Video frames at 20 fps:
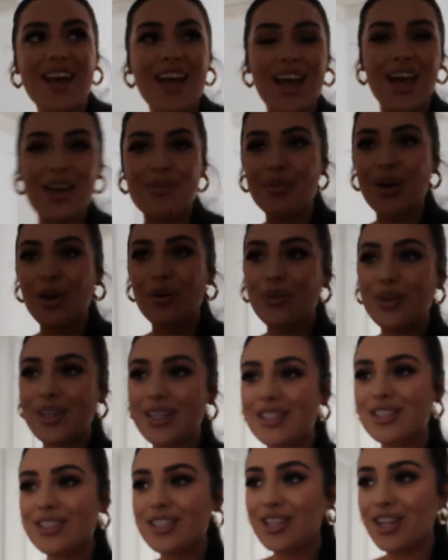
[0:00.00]
Um, but I
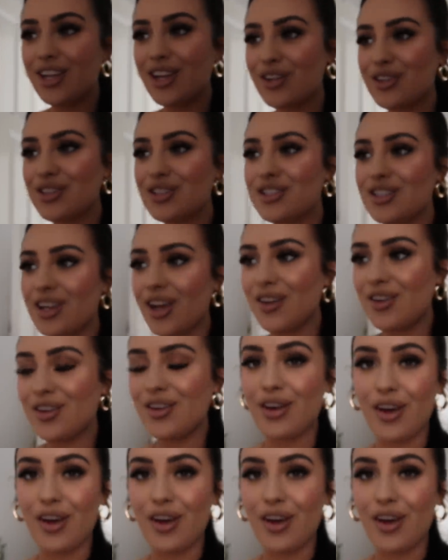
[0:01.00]
wanted to show you